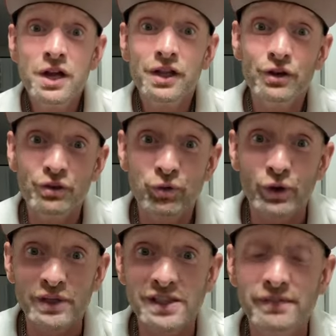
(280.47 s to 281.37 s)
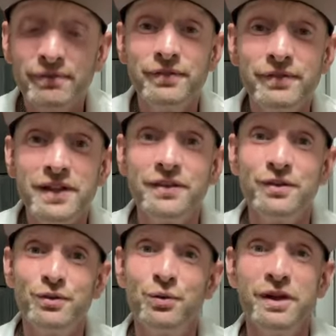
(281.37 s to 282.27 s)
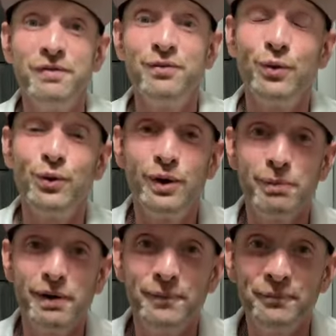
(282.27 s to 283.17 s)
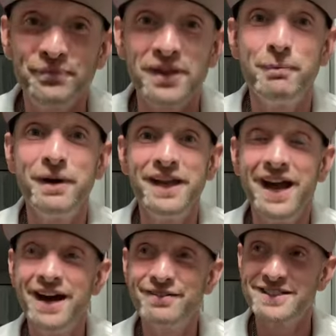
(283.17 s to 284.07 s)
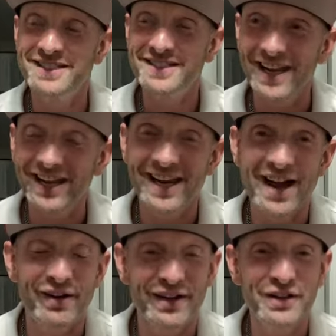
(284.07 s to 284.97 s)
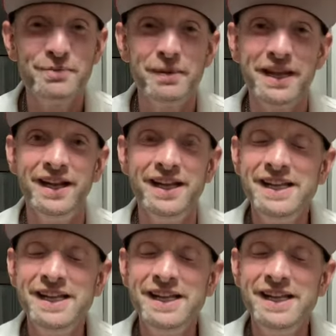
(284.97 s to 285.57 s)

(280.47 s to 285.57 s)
Luke 14, 15 through 24. But, but yeah, I was just thinking how it could be.